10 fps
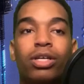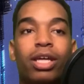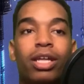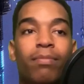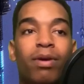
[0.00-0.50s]

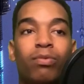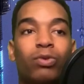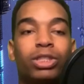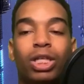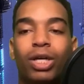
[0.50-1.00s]
And then people
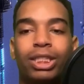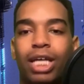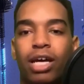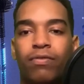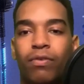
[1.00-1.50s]
were so
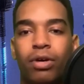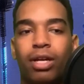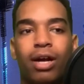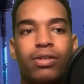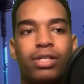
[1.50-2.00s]
excited for
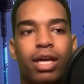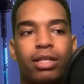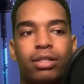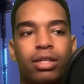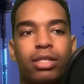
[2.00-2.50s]
it, and I was
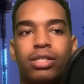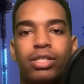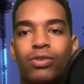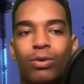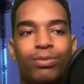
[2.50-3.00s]
like, is
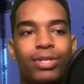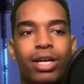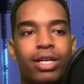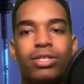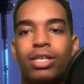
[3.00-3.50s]
this group
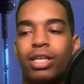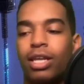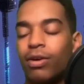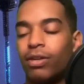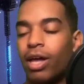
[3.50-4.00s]
serious? And
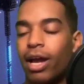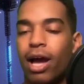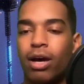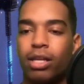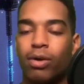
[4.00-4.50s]
then they were like,
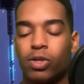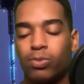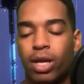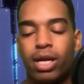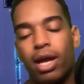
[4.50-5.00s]
how they were
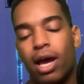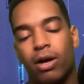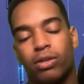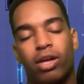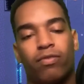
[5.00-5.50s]
explaining
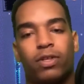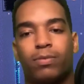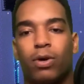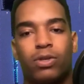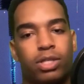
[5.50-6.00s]
how they've
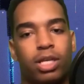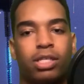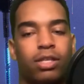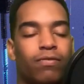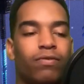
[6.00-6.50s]
exposed
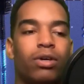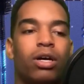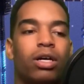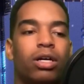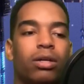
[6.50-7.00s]
things in
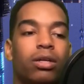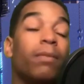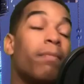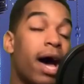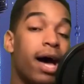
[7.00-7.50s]

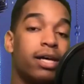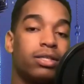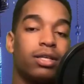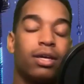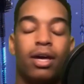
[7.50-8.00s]
the
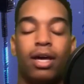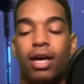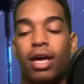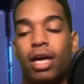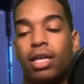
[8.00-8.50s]
past.
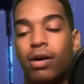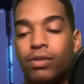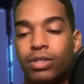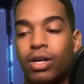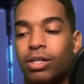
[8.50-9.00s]
And that
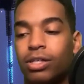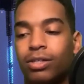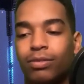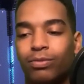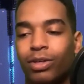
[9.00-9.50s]
was
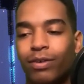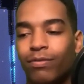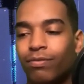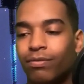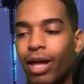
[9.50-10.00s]

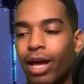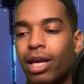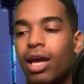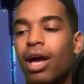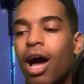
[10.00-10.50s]

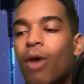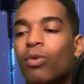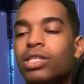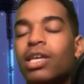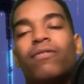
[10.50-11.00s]
I
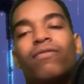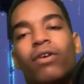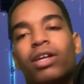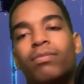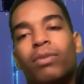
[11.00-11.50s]
want to say
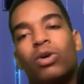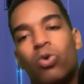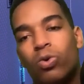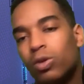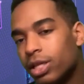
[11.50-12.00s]
funny but
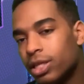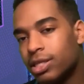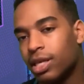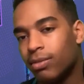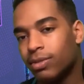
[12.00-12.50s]
cool at the
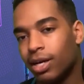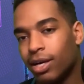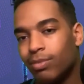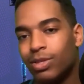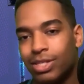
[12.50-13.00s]
same
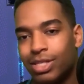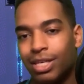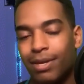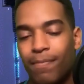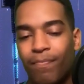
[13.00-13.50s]
time to
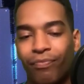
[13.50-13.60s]
see.